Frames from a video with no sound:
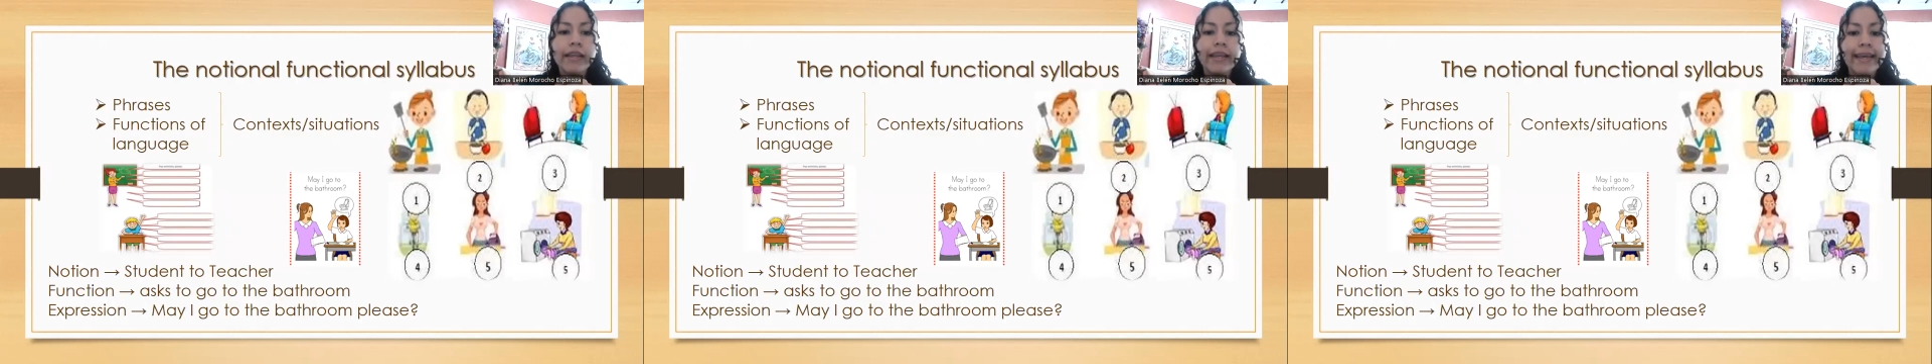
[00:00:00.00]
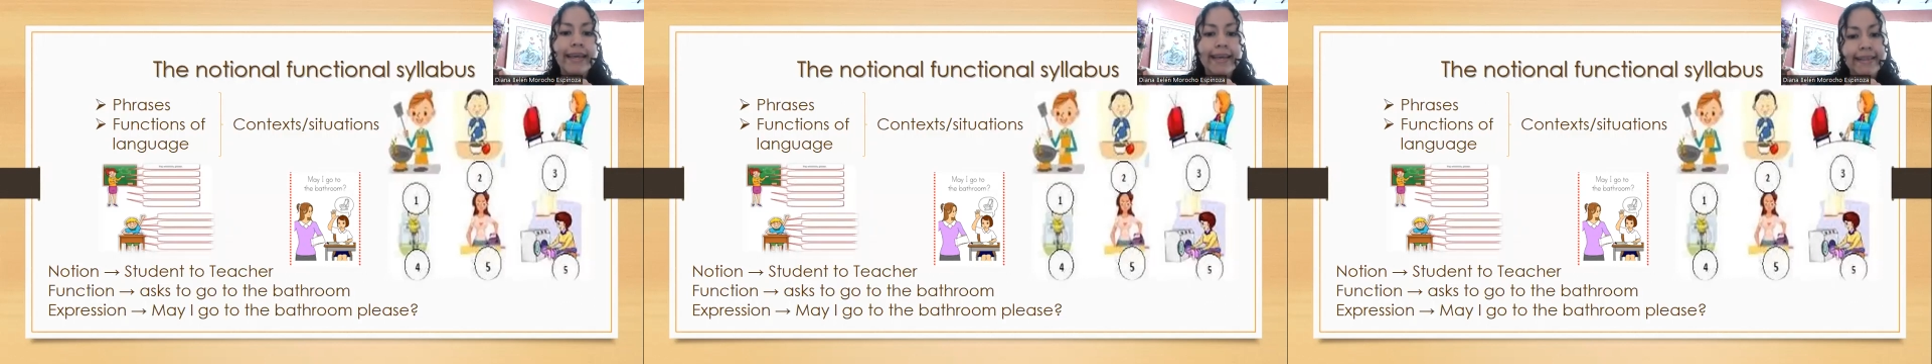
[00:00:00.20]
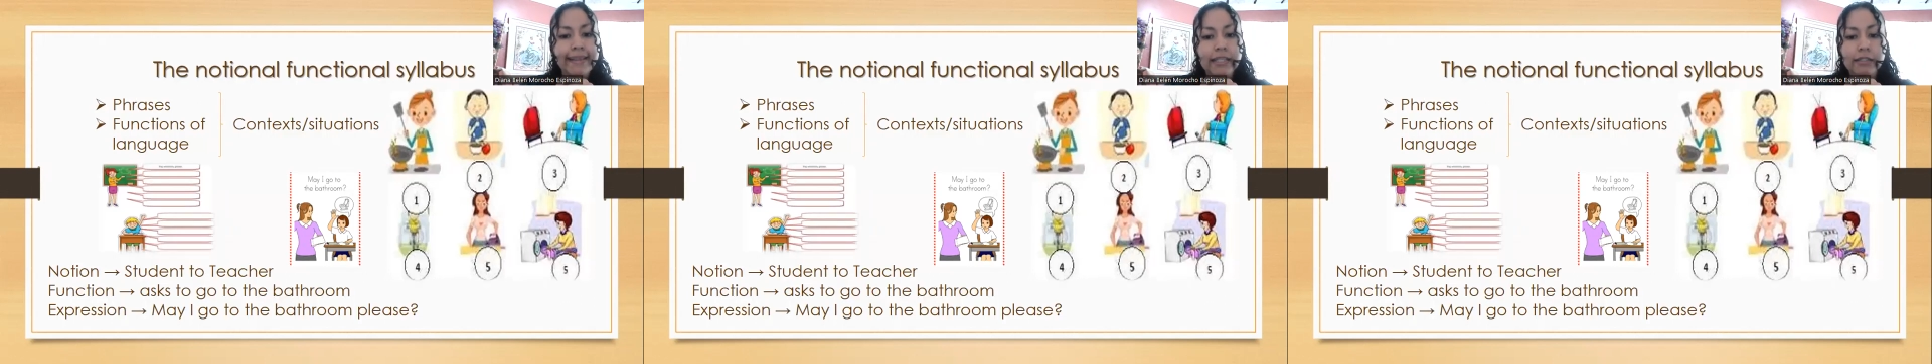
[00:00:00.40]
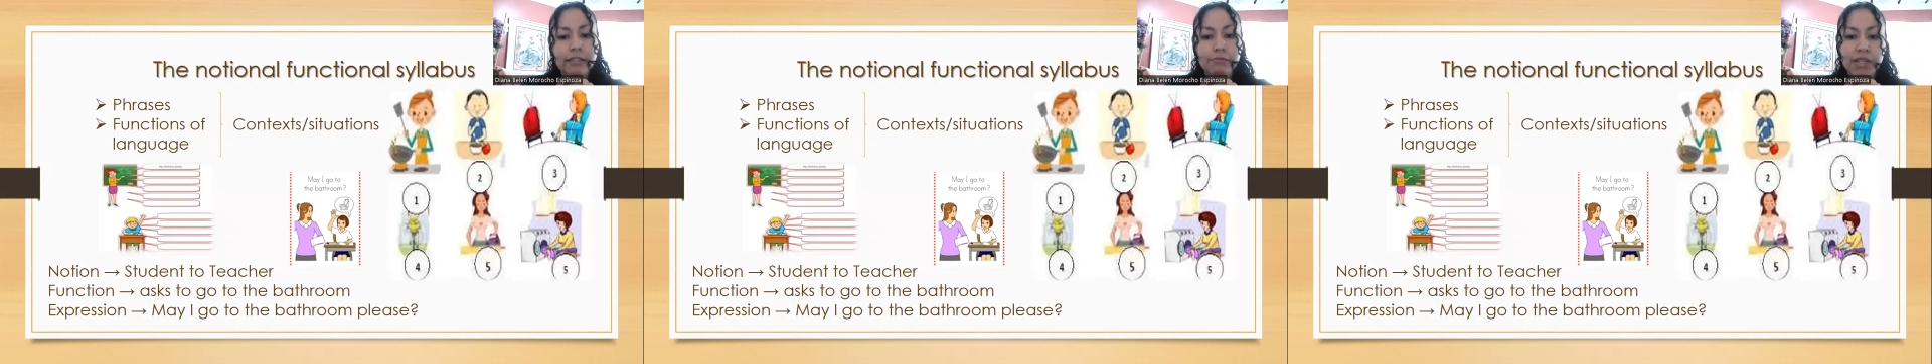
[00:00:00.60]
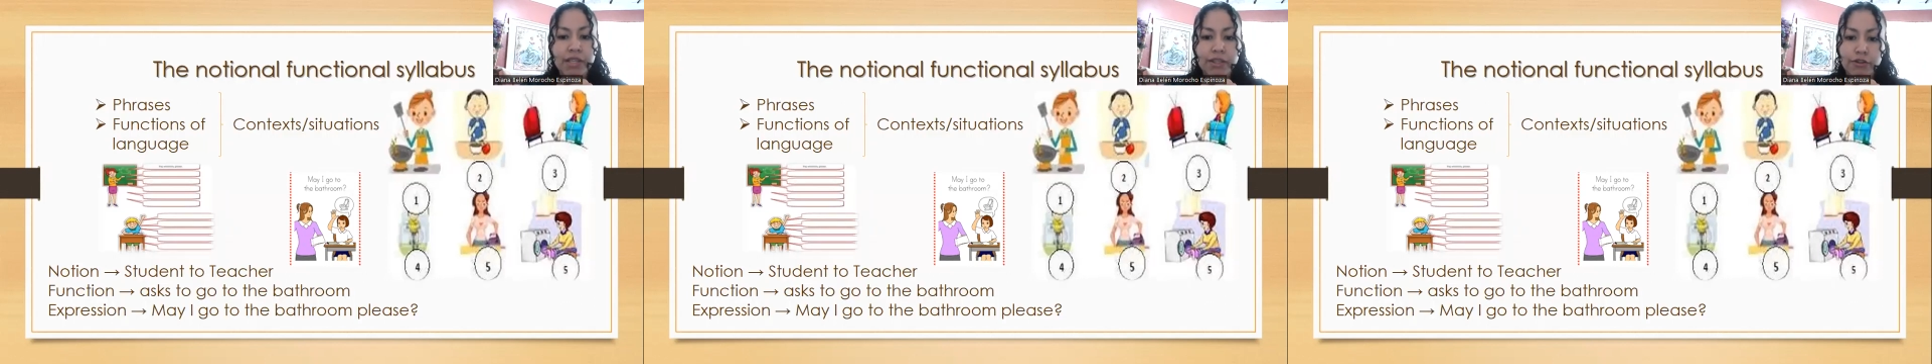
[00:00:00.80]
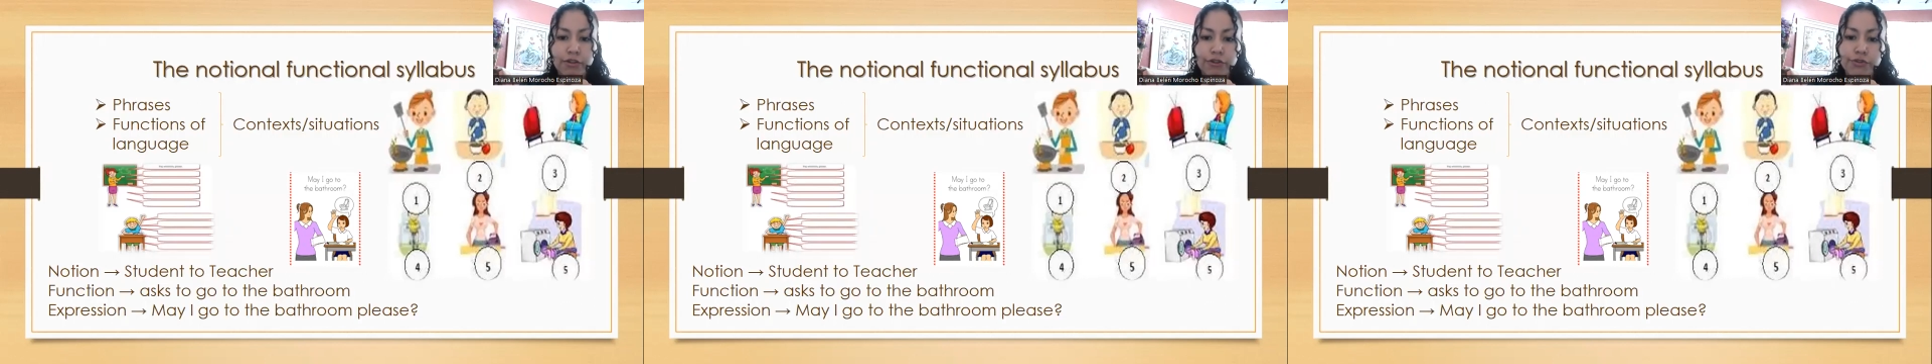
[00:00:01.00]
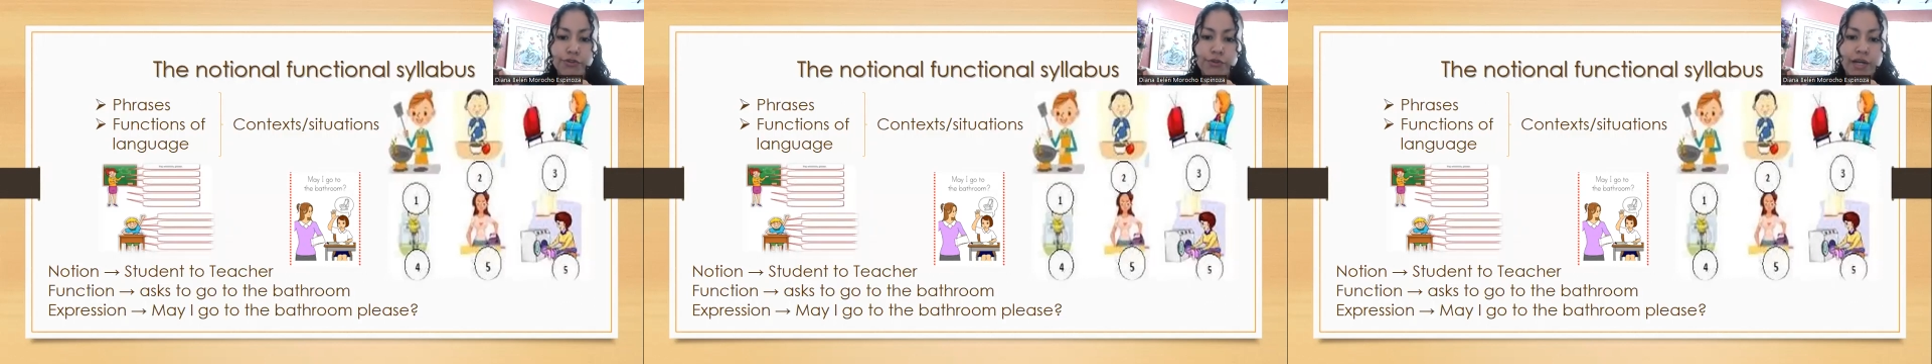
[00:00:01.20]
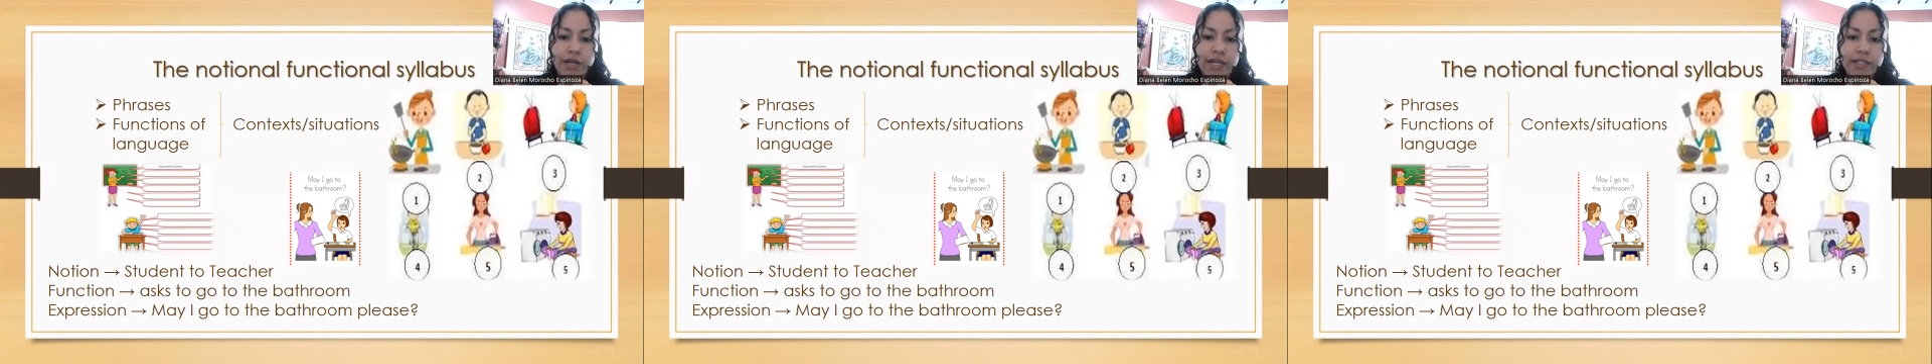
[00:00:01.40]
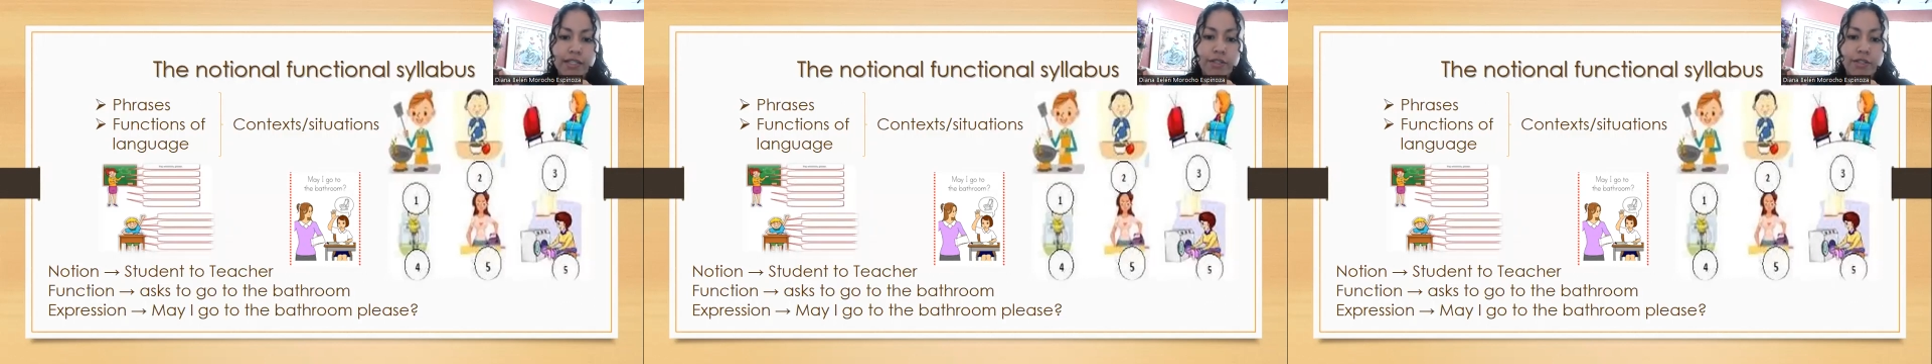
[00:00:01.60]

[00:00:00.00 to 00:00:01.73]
And this method tries